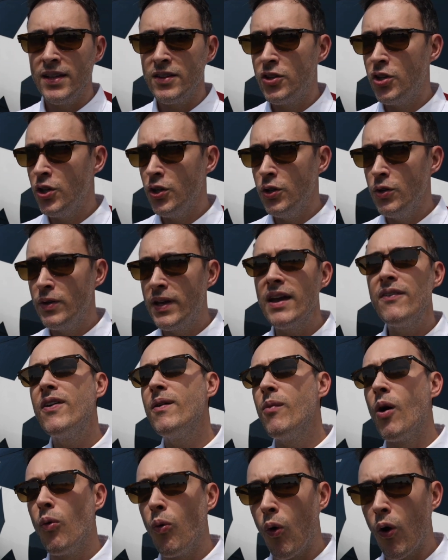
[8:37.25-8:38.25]
to give
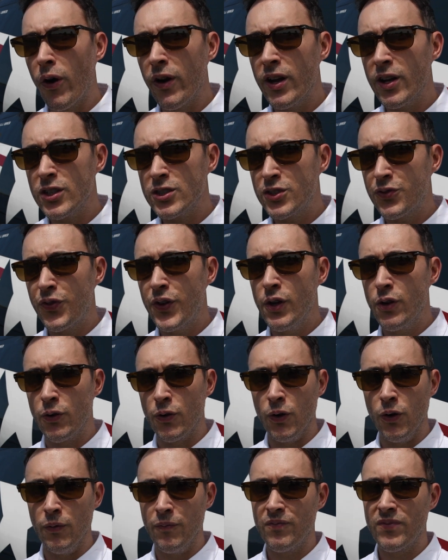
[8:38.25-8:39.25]
him a warrior's
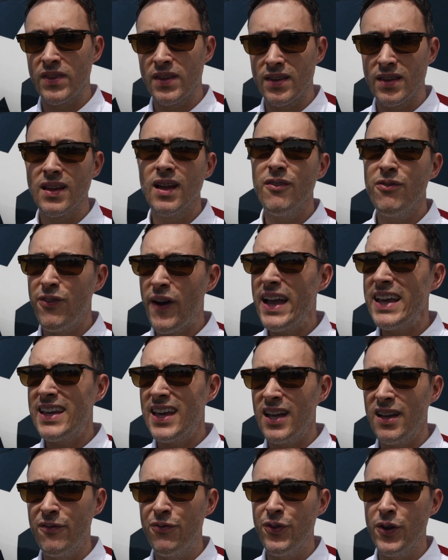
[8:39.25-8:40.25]
funeral, a
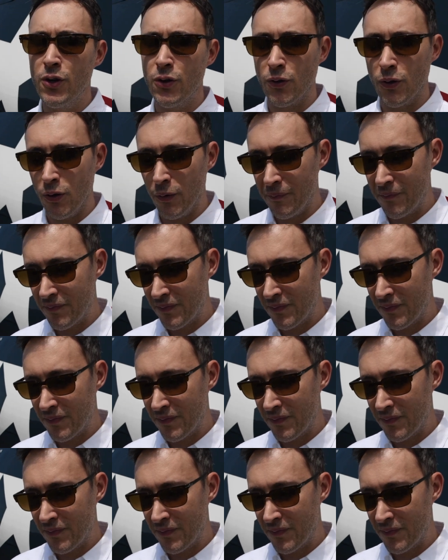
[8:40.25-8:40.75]
Viking funeral.